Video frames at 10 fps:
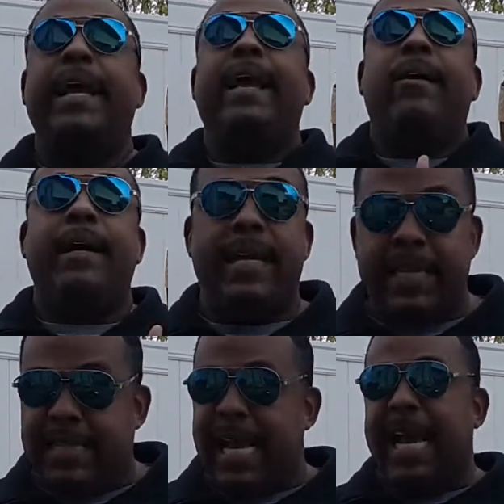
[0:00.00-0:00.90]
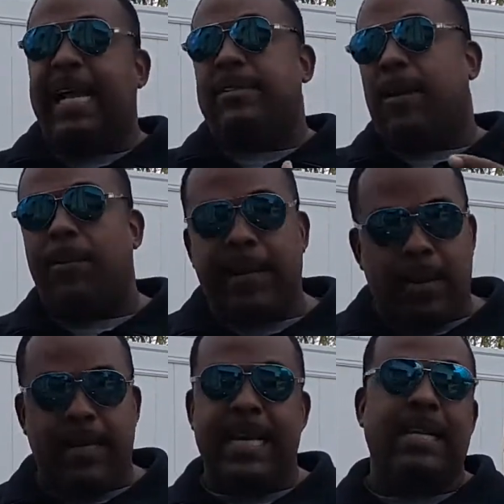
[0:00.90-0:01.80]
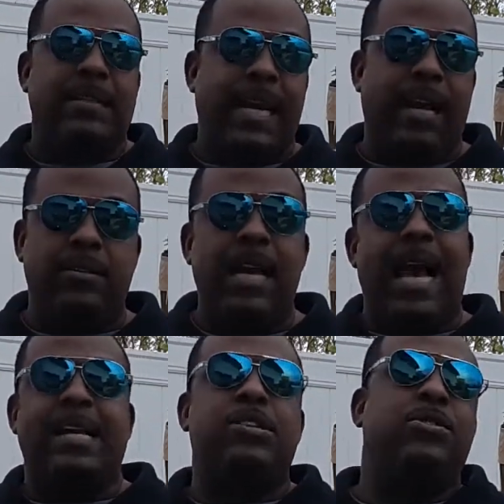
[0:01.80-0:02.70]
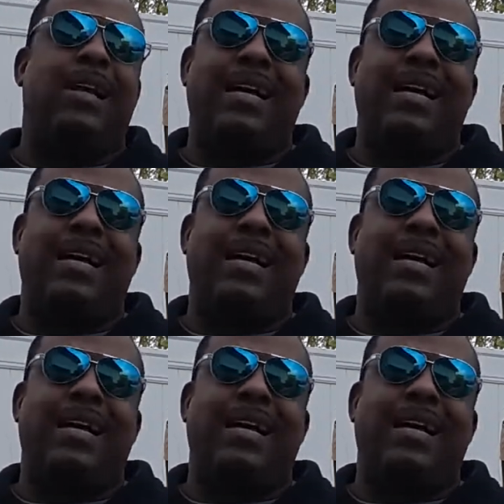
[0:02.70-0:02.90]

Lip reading: down, get inside, talk about all the ins and outs. I just do